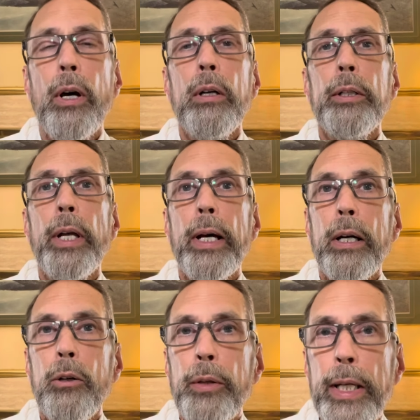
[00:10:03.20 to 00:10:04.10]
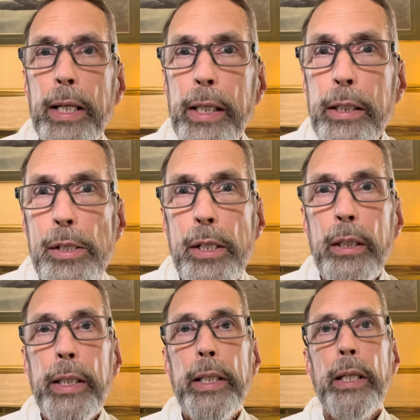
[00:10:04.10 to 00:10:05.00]
on how that
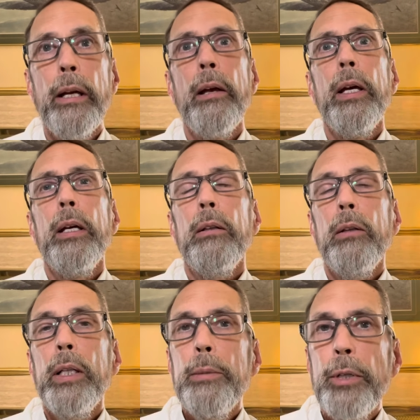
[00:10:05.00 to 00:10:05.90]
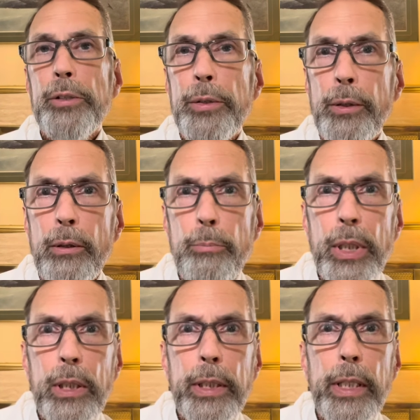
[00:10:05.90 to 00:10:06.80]
anxiety limits your
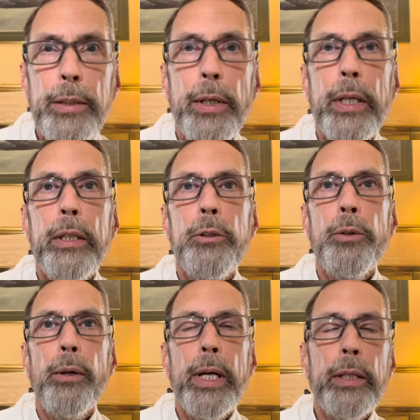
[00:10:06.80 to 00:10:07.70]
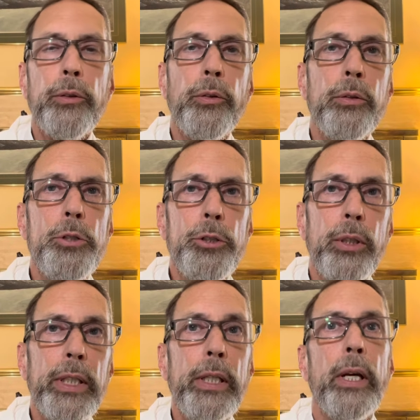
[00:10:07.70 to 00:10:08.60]
ability to interact
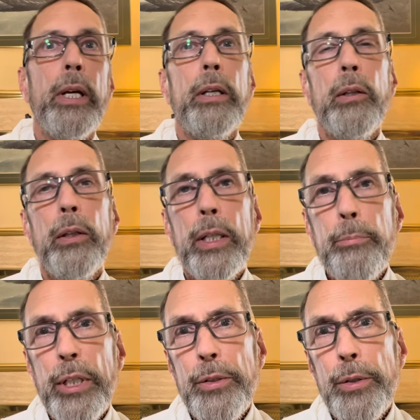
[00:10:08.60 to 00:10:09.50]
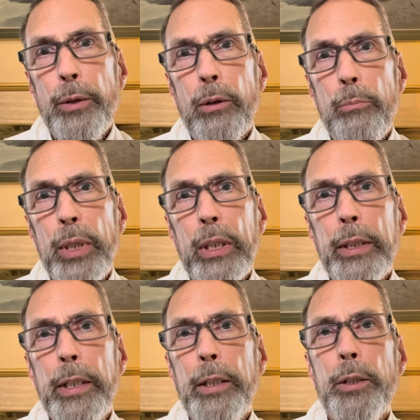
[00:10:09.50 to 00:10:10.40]
socially, limits your
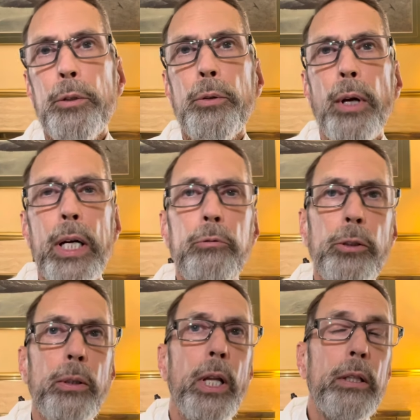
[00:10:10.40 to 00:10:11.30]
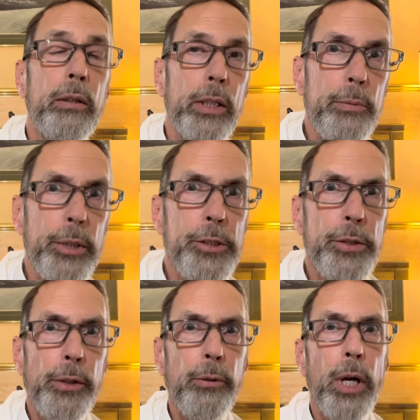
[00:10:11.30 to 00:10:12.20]
ability to travel, limits
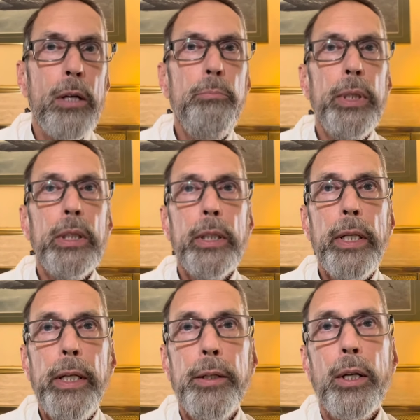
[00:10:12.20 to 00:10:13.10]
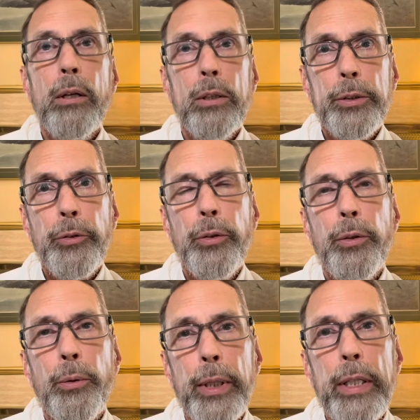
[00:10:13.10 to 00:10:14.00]
your ability to
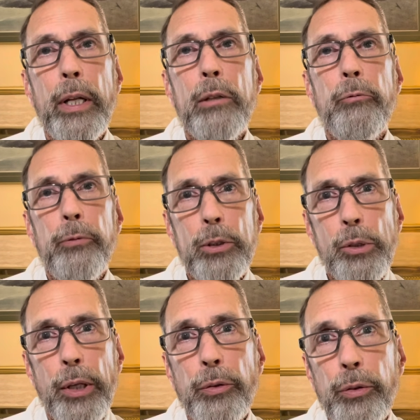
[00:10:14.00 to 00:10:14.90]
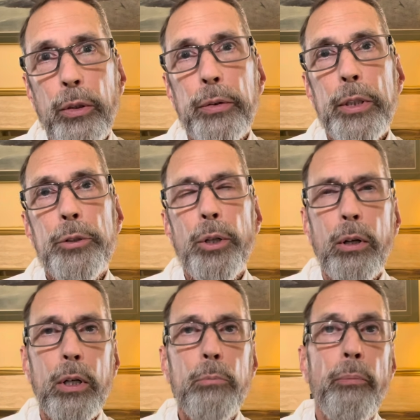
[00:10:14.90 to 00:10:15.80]
concentrate and focus on the
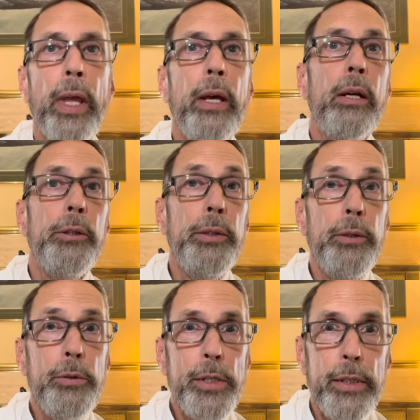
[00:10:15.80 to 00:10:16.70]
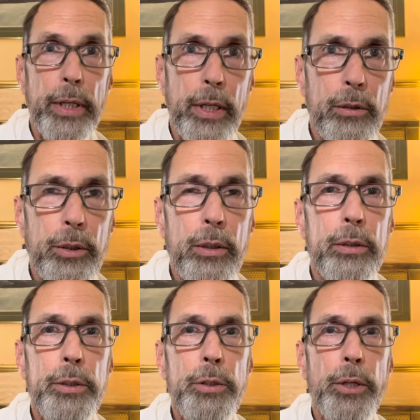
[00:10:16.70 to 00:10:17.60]
job, you stand a
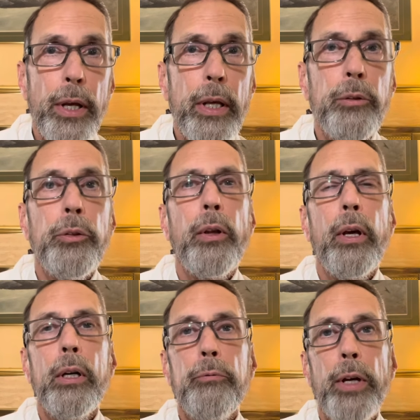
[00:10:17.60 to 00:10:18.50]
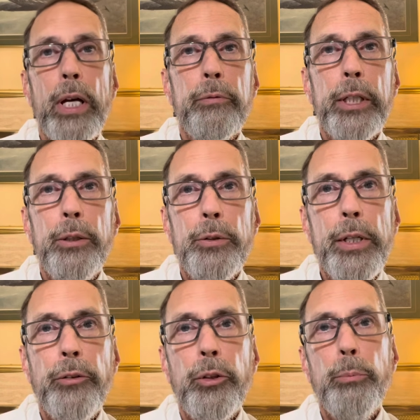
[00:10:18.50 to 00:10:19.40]
good chance of having your
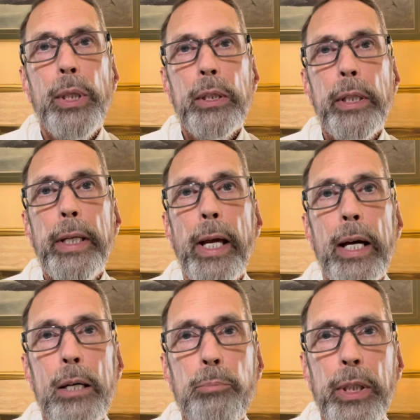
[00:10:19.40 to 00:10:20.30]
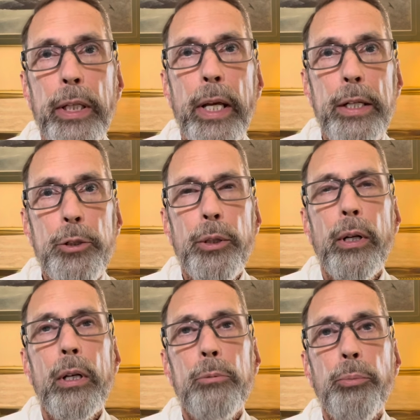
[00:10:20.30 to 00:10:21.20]
disability
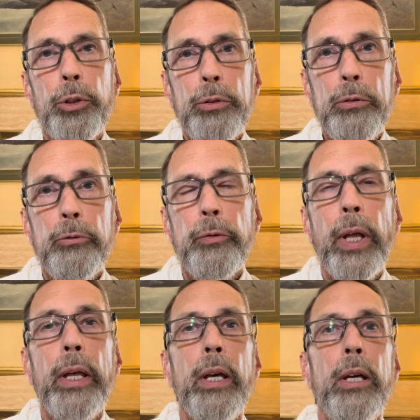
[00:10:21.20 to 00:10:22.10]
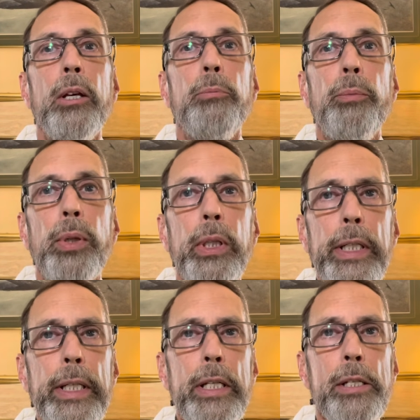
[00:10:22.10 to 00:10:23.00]
application approved.
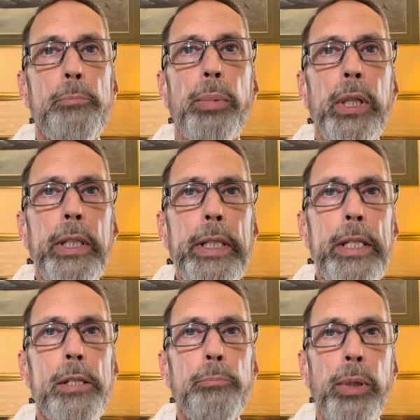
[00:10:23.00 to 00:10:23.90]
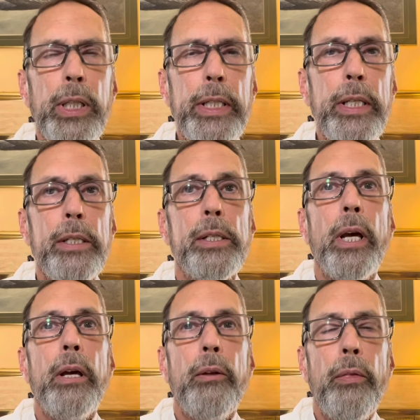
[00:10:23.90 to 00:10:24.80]
Please, please, please,
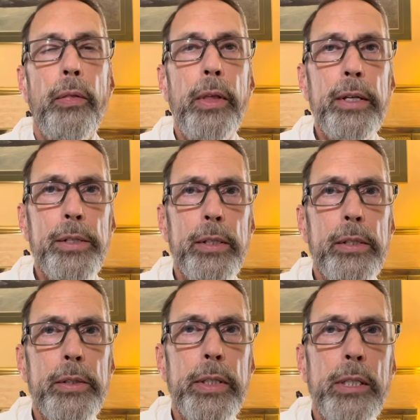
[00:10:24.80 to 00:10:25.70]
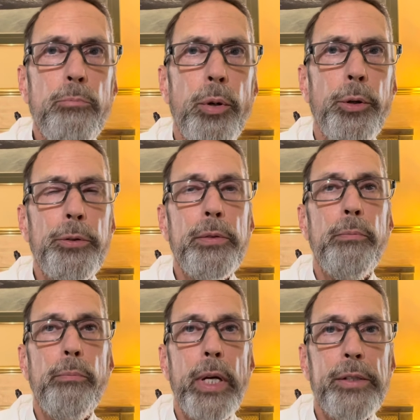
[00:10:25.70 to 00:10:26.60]
this is the
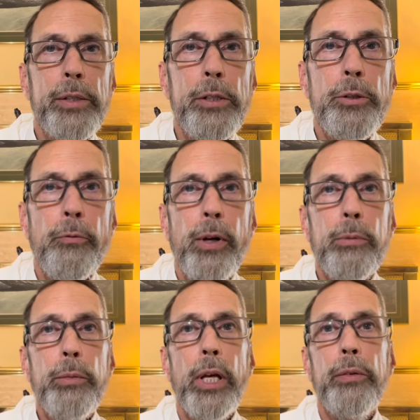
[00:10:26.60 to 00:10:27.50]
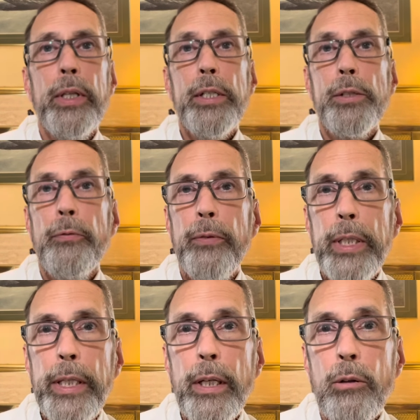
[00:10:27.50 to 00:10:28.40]
important message from this
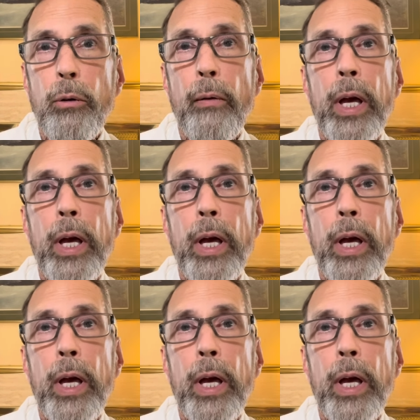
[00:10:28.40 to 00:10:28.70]
video.